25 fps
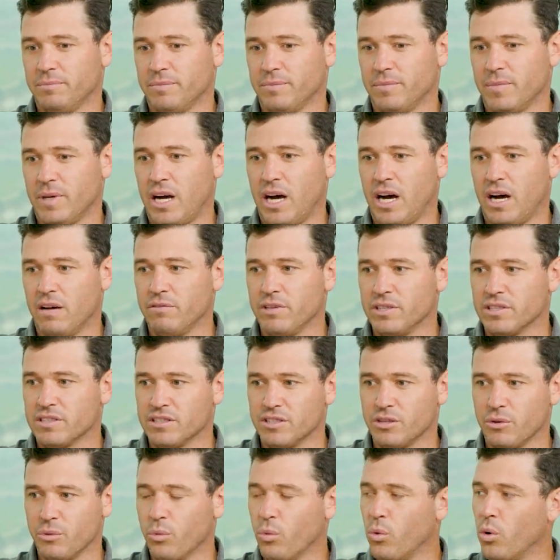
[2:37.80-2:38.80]

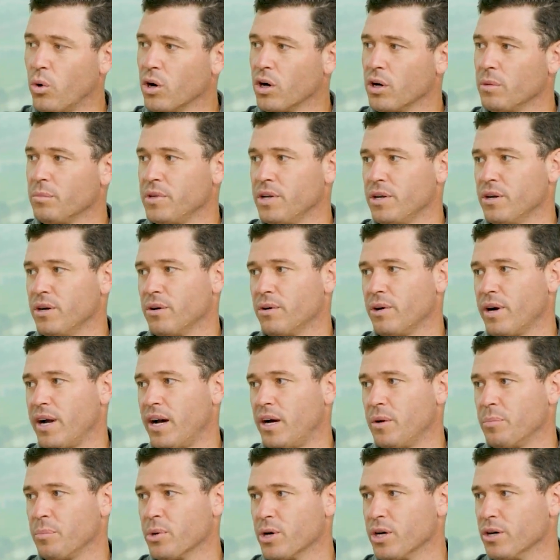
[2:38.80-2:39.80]
Obviously warm year
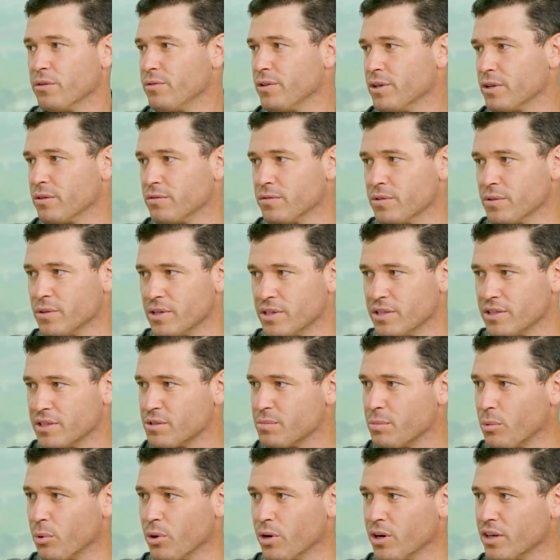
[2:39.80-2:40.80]
round, perfect for
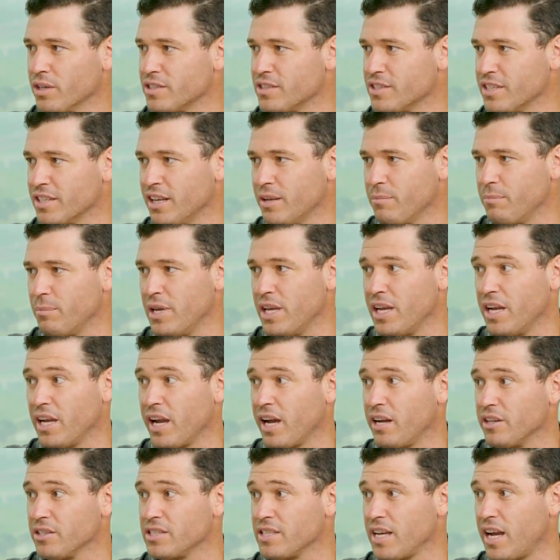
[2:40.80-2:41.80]
sports and being
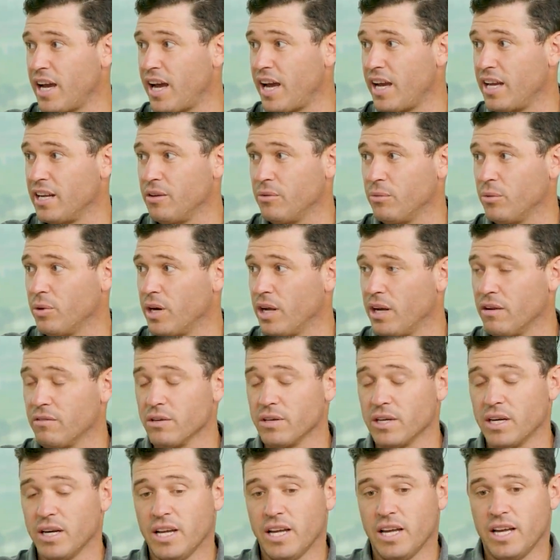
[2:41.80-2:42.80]
outside and
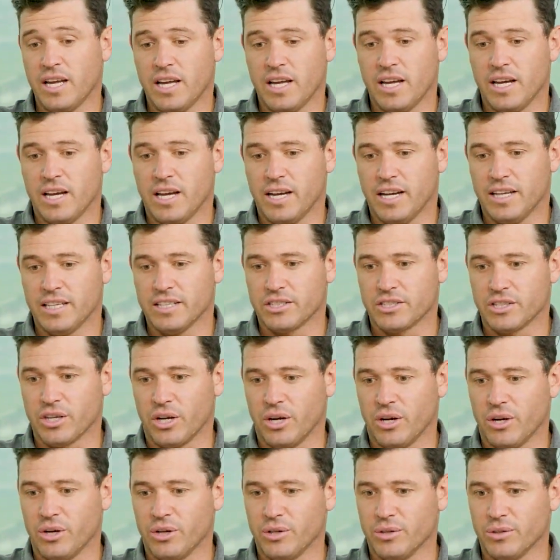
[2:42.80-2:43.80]
whatever.
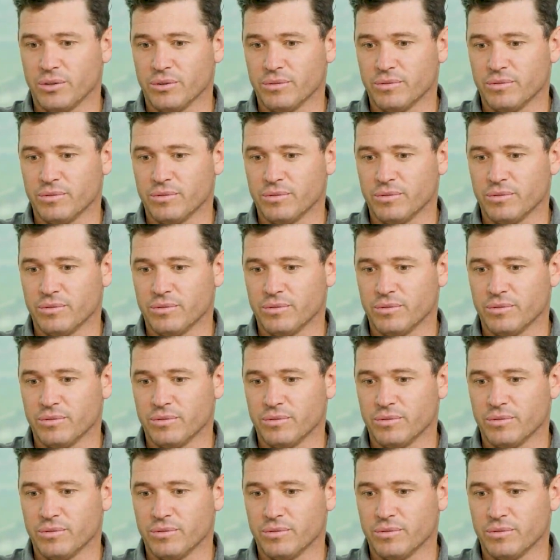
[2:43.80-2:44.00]
So